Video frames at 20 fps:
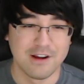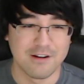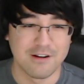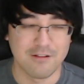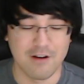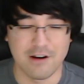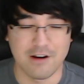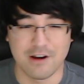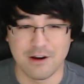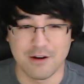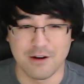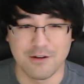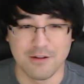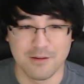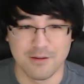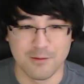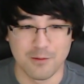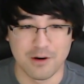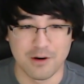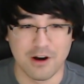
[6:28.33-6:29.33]
Right
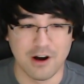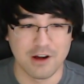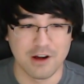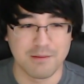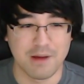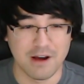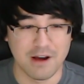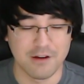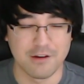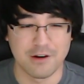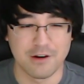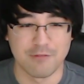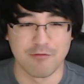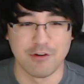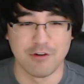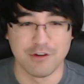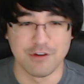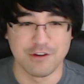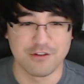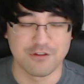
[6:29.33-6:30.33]
now, what Odd Paladin
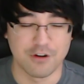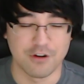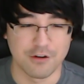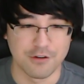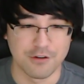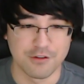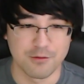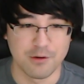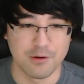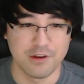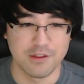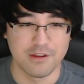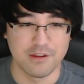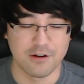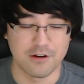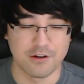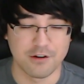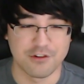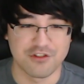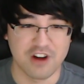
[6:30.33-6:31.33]
really struggles with
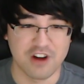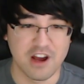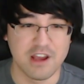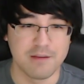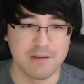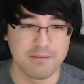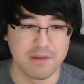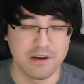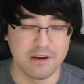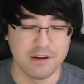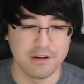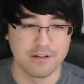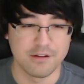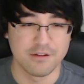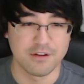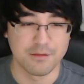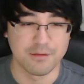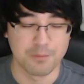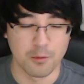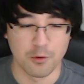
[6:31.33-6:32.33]
are giant
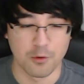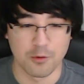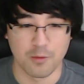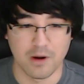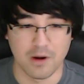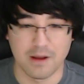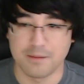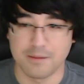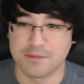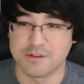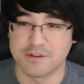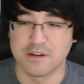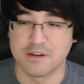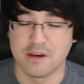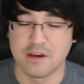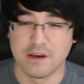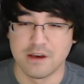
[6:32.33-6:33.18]
minions and board wipes.